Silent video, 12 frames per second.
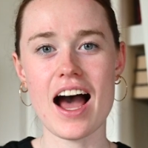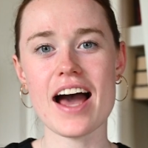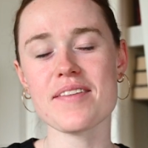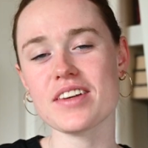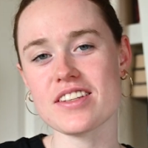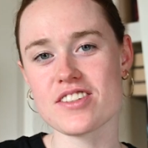
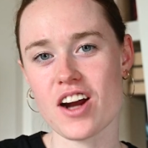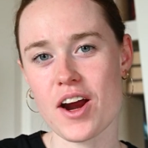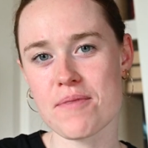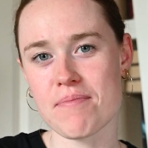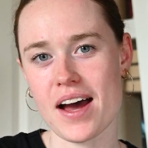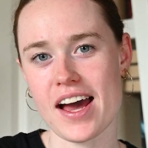I'm going to
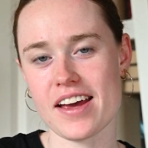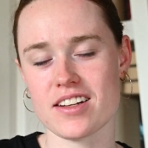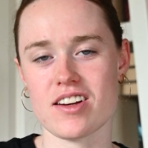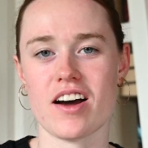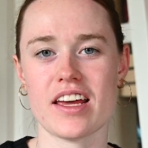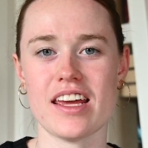start by
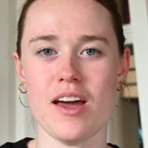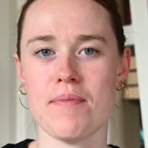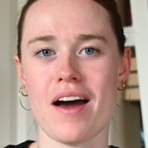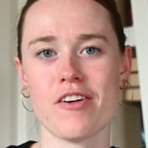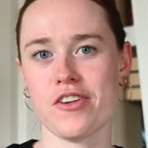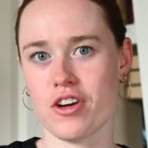talking
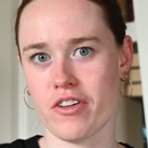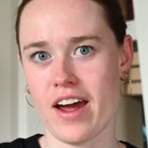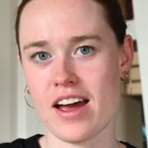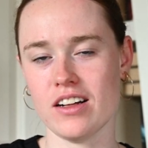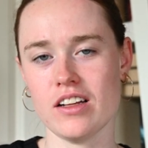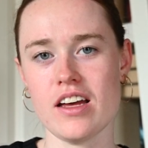about
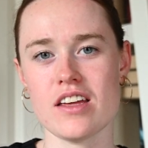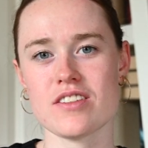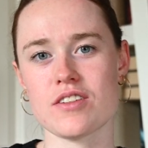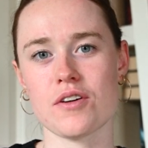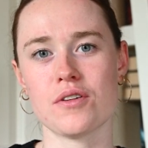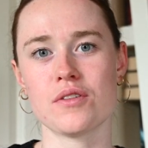Eurail.
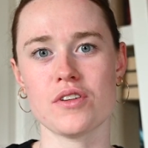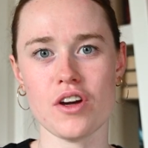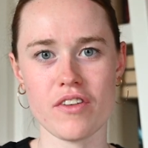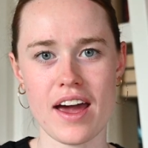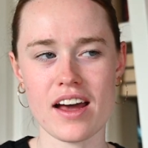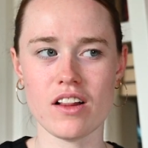So
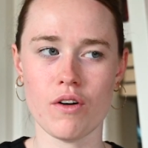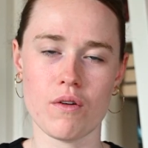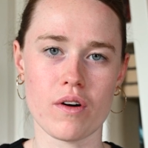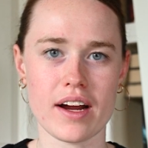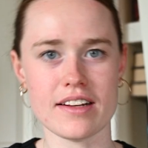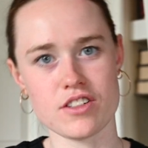Eurail,
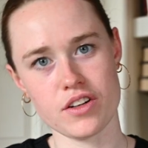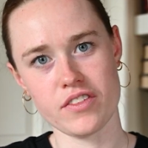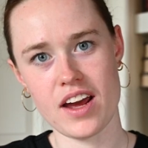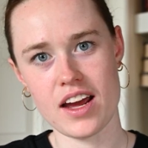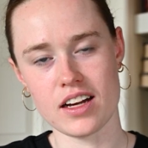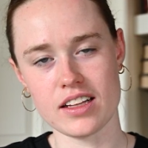or
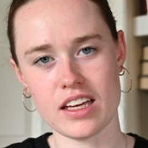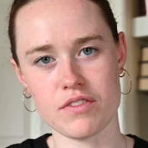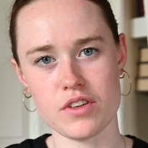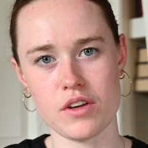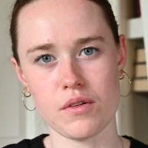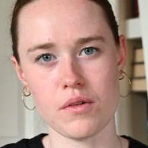interrail if
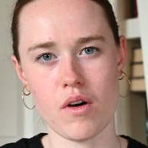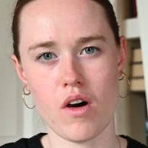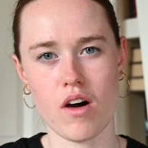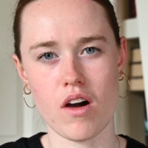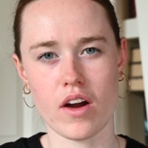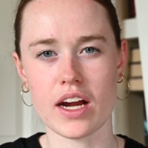you
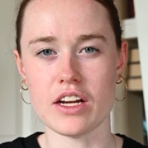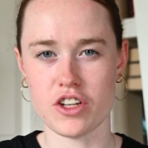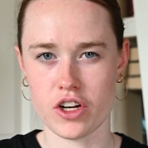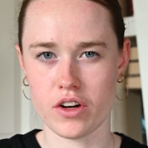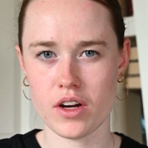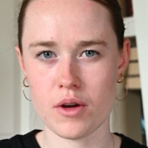are in
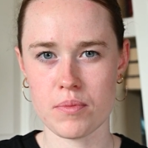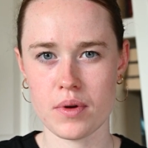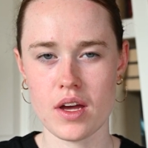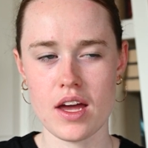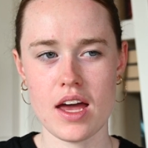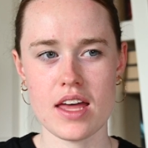Europe,
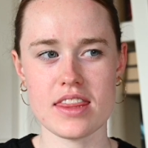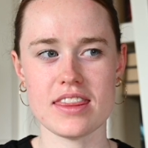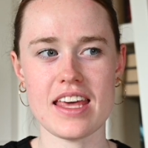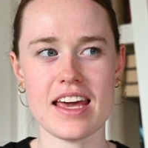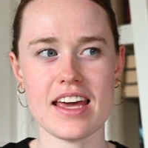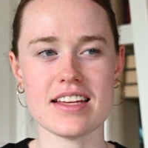
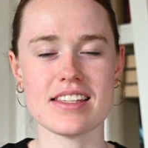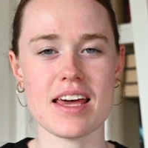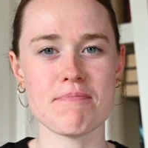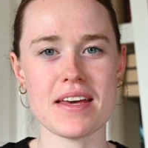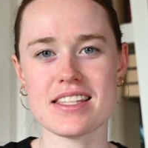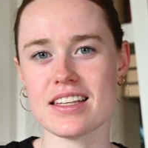it is
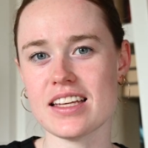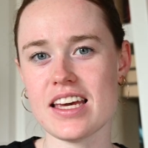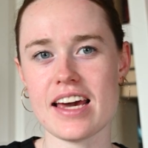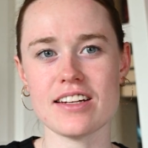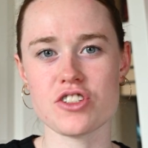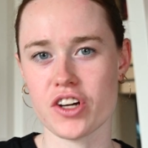basically
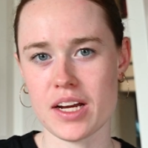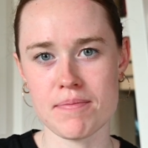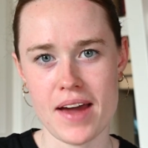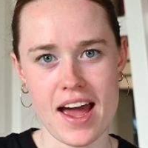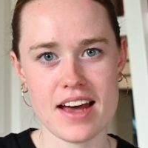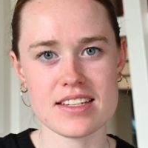a train
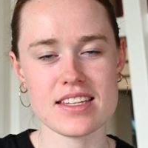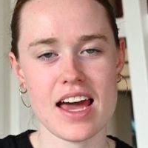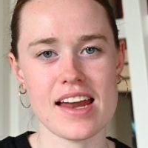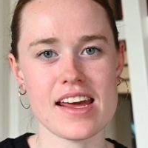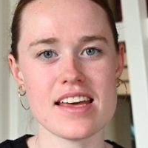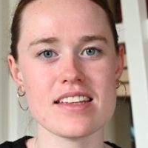pass,
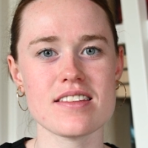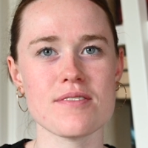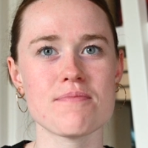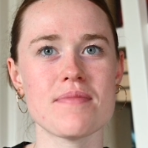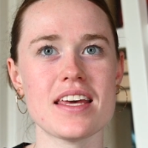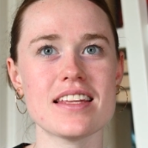and it
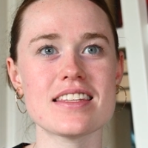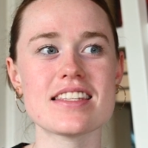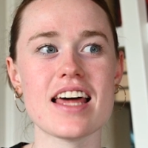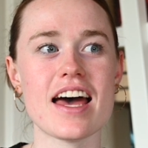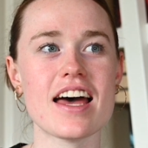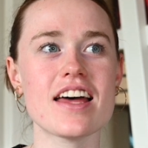means
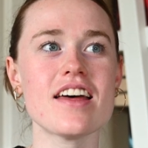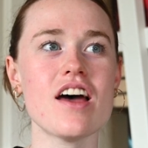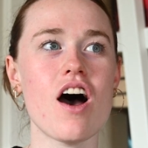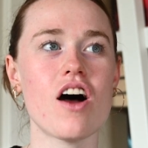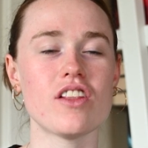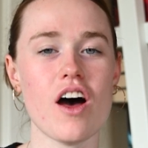that
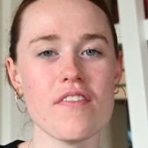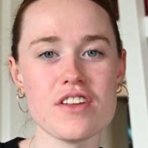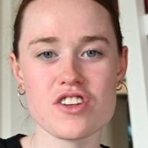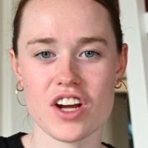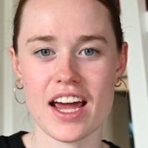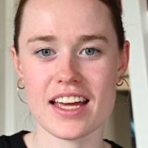a lot of the
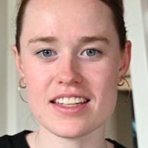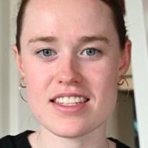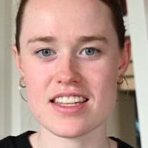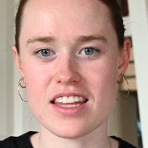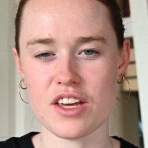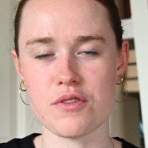trains
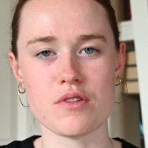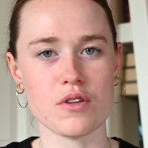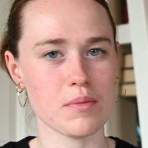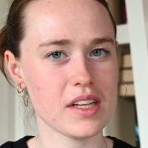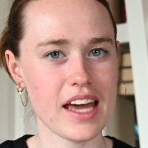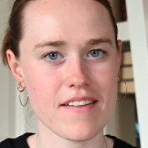that you would
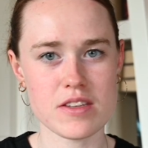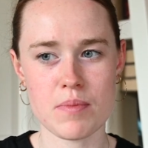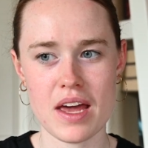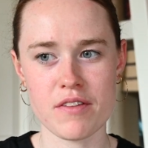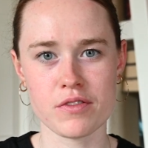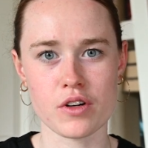normally have to
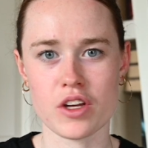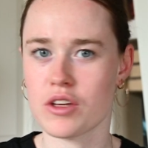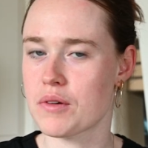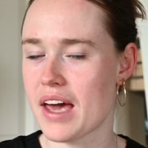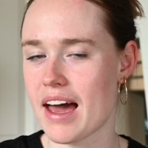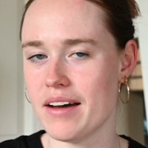pay for you
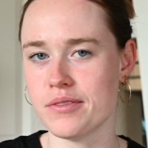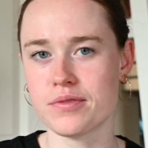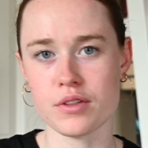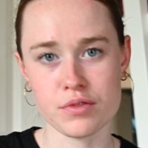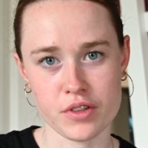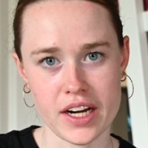get
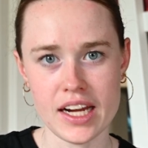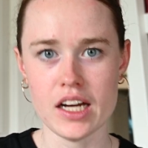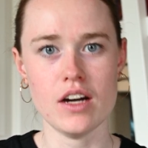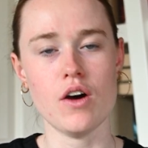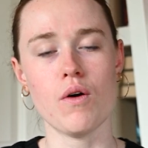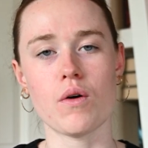for free,
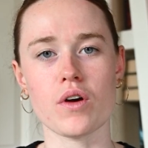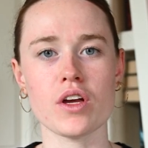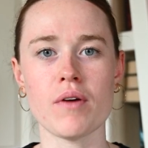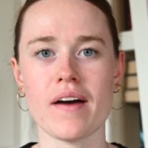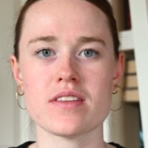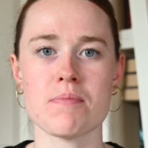or you
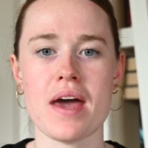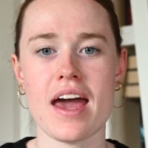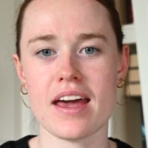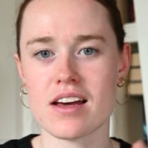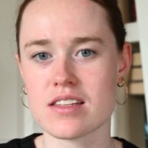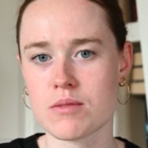have to
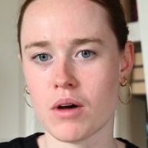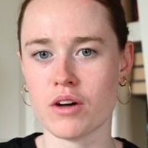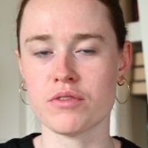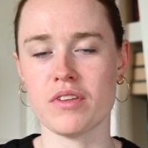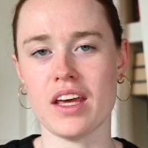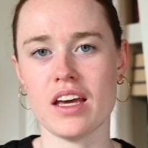pay a small
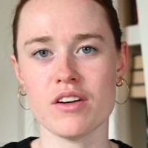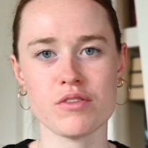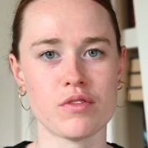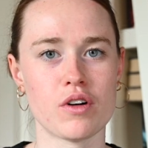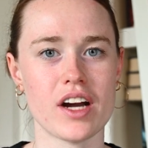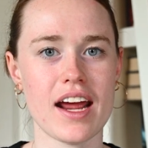fee
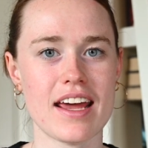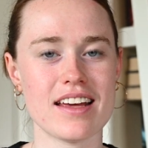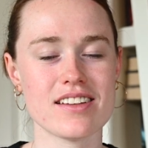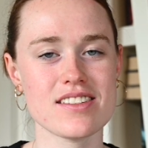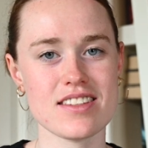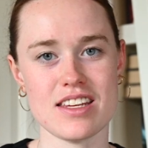for
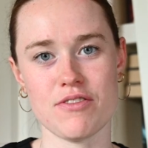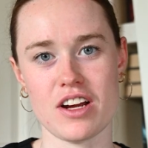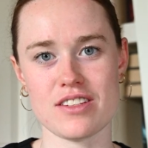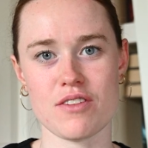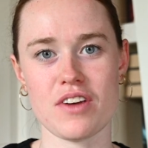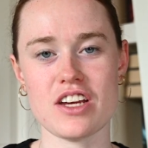a seat
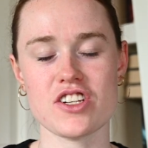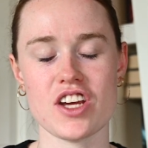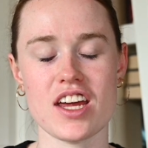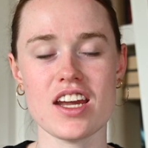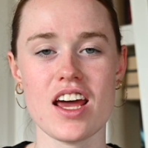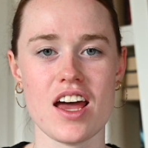
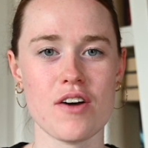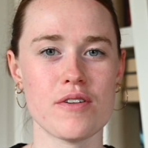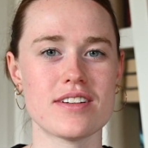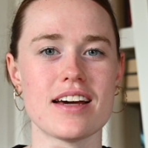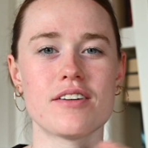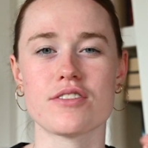reservation,
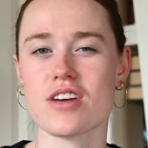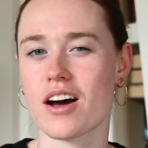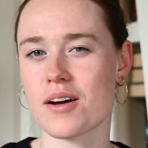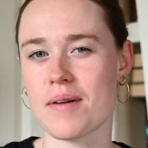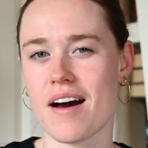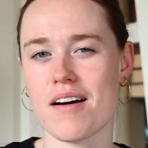which I will
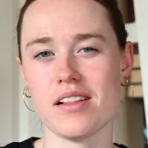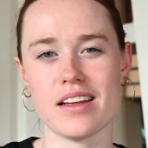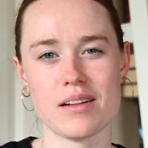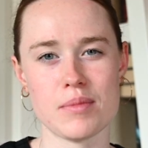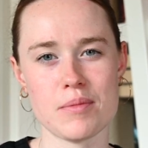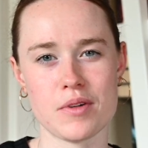talk about a
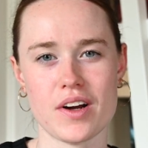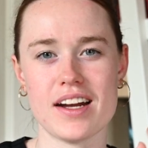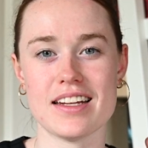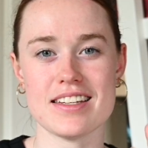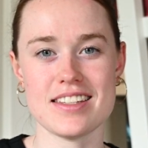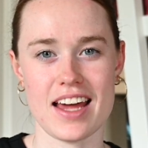little bit more in
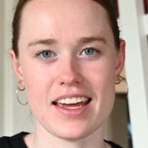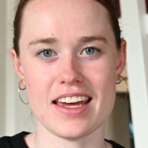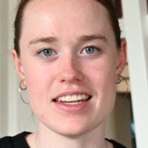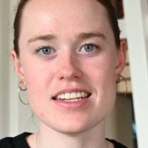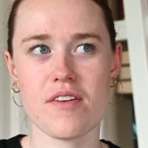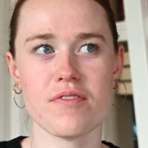a
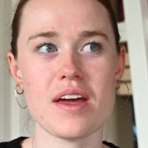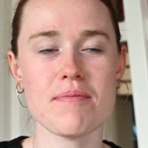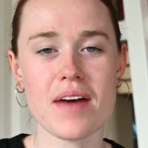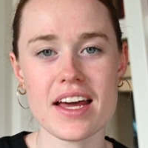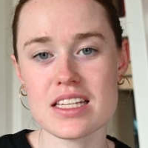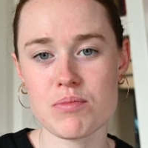second. In
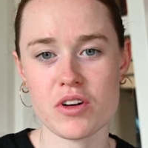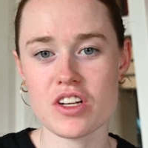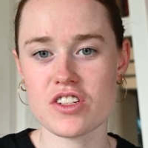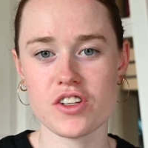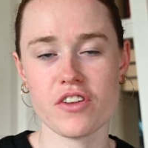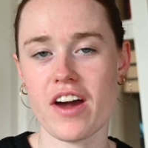my
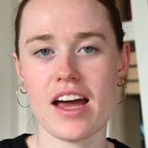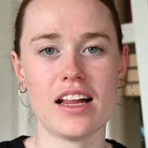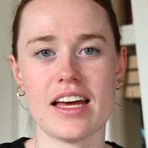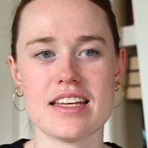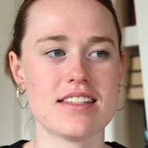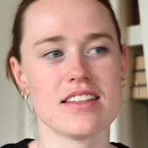experience,
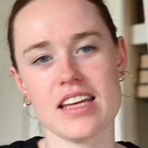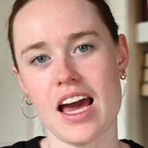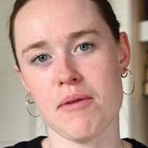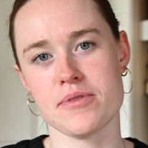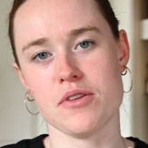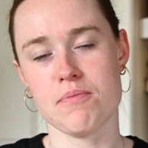Eurail is the
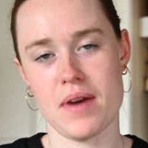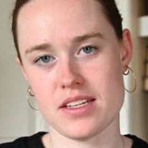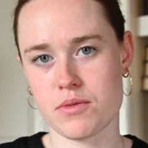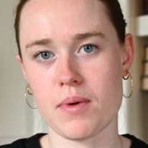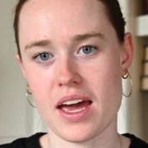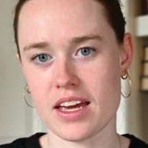absolute
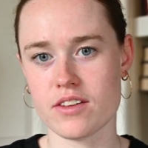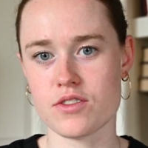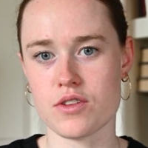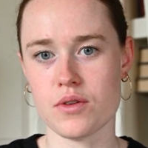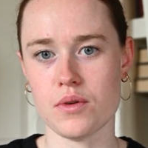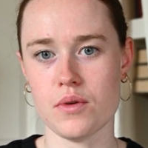best way
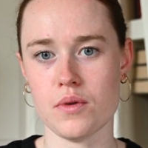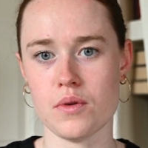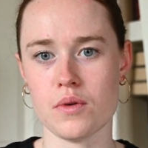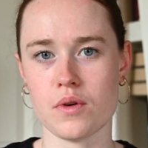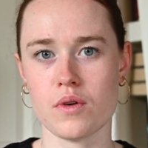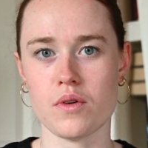
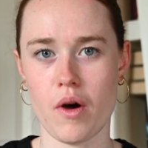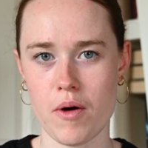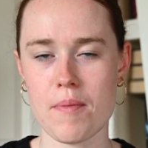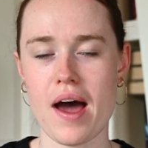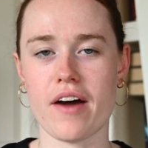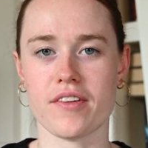to go
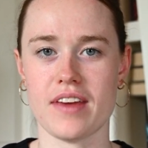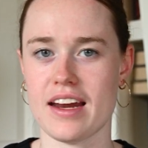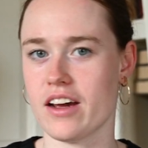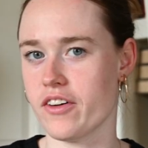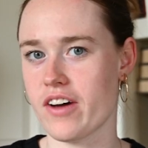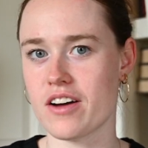about
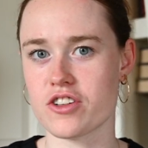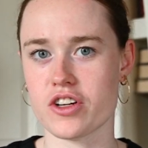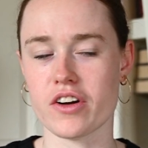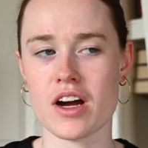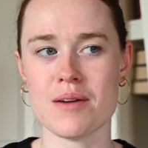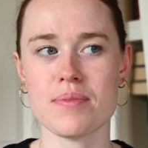getting around
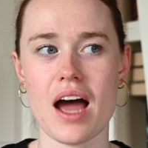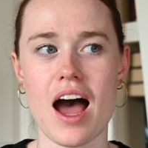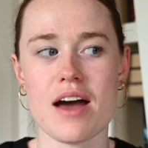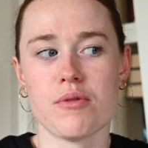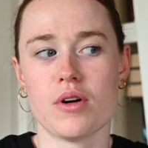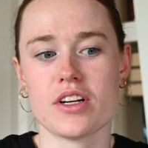Europe.
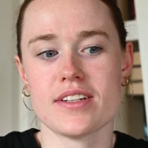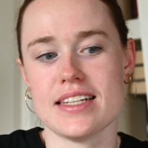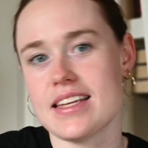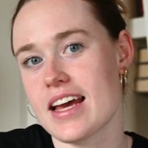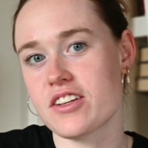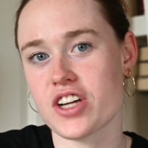I wanted to
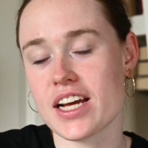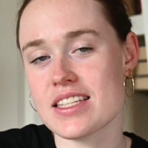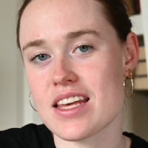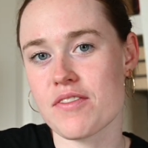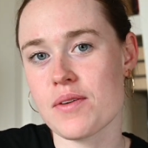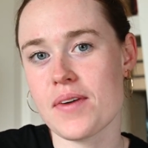take trains
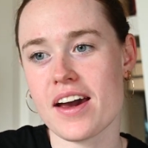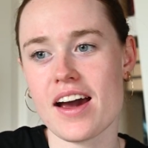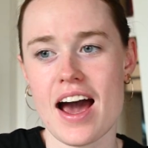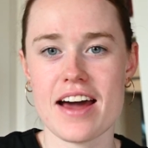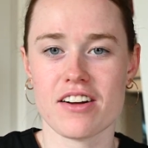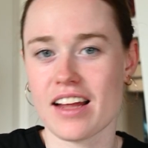everywhere.
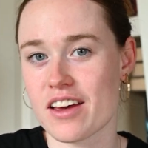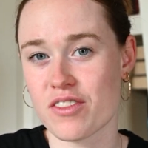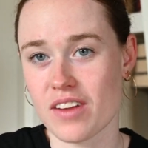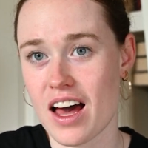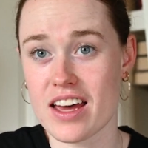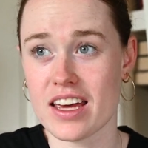I don't like
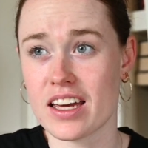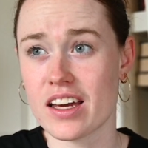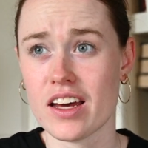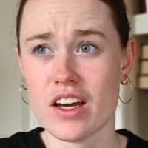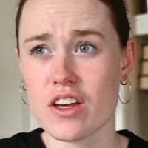flying.